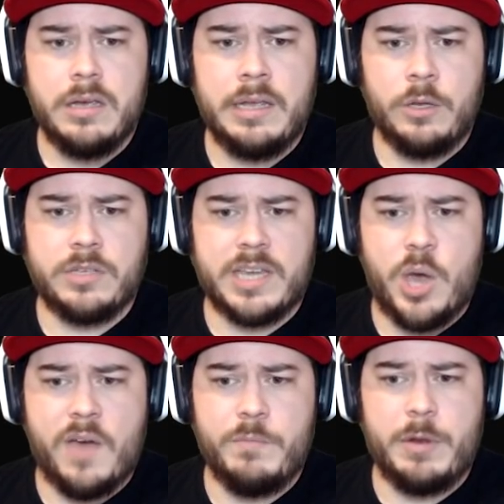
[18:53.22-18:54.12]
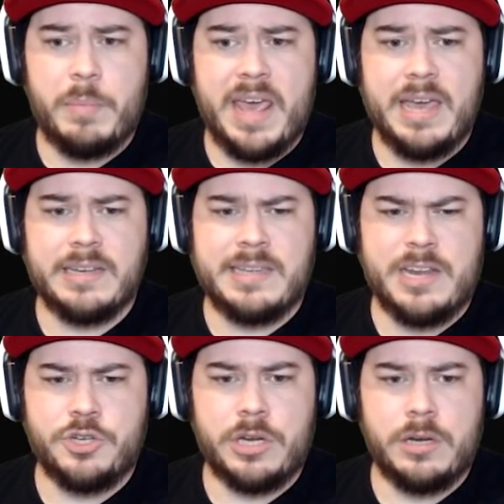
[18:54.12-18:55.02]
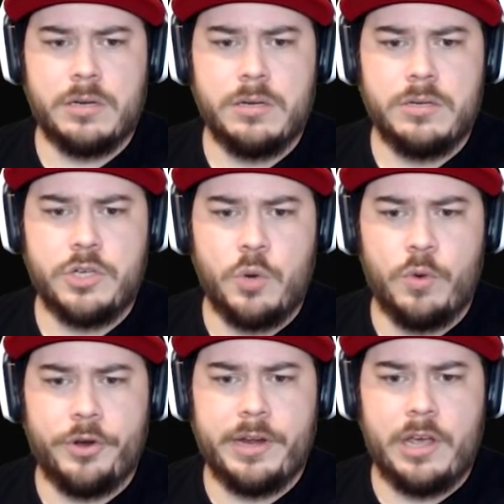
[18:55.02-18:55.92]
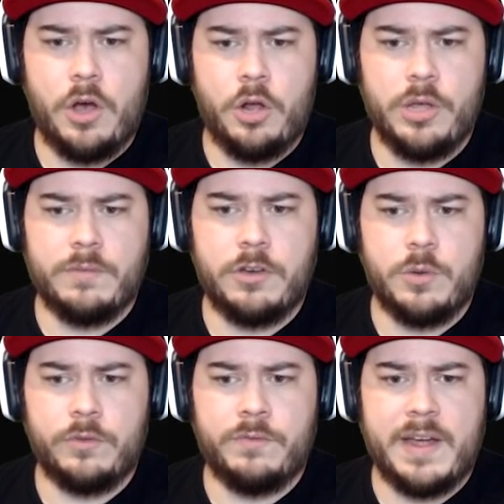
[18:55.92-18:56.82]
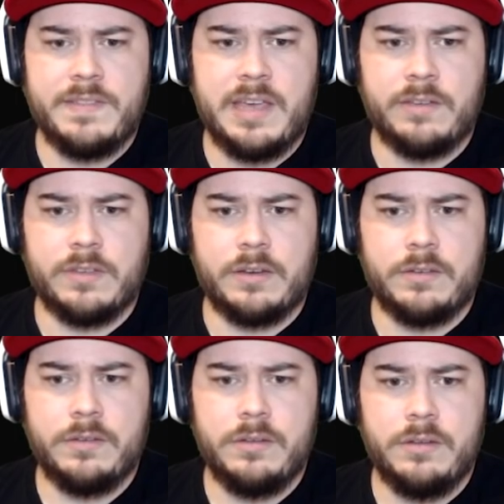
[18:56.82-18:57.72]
It looks like you haven't been paying attention. Don't worry, all you have to do is find the exit.